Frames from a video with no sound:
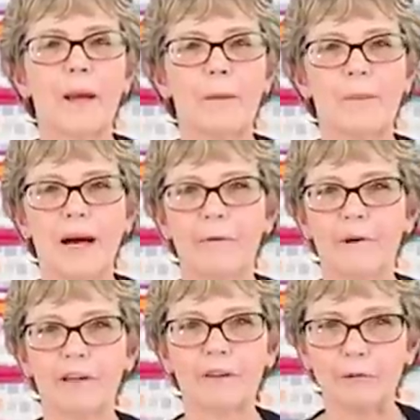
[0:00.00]
But
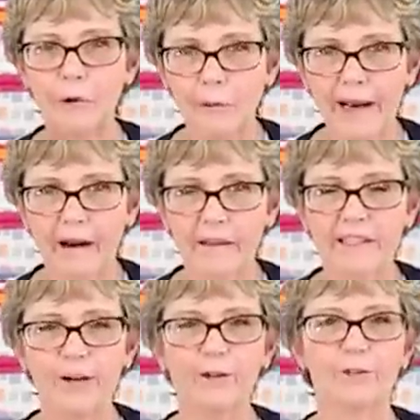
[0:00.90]
we threw away all
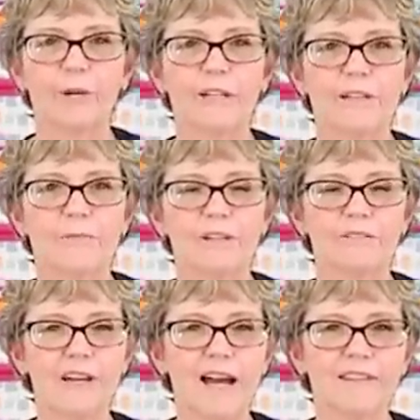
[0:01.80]
the old ones,
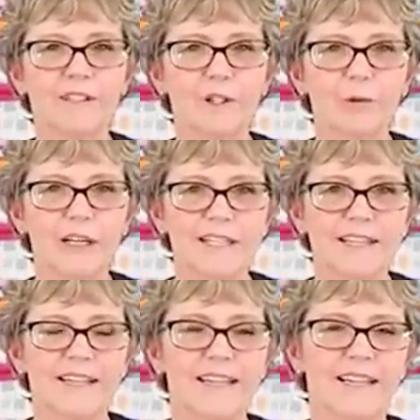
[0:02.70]
we've got the new ones
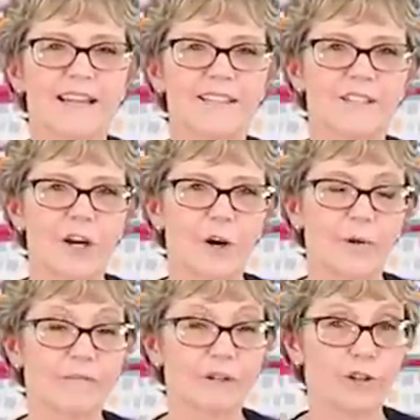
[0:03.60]
in, and so
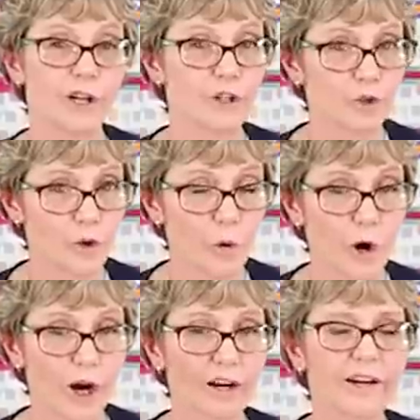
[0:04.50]
if you're a
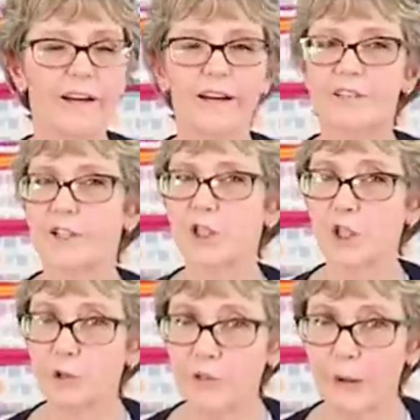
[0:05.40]
store, the S
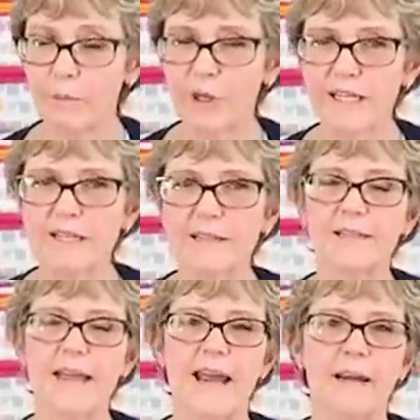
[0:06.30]
K U number is the
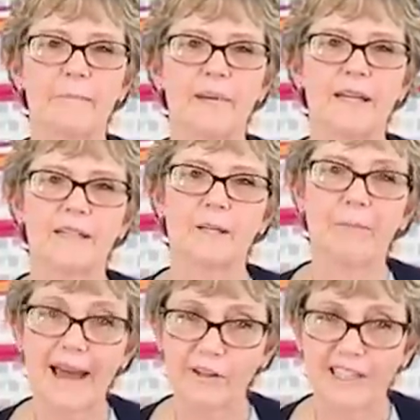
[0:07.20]
same, the
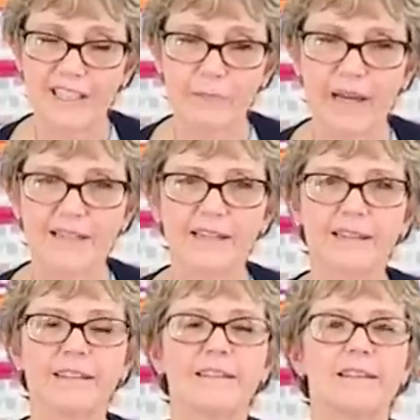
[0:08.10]
pattern is basically the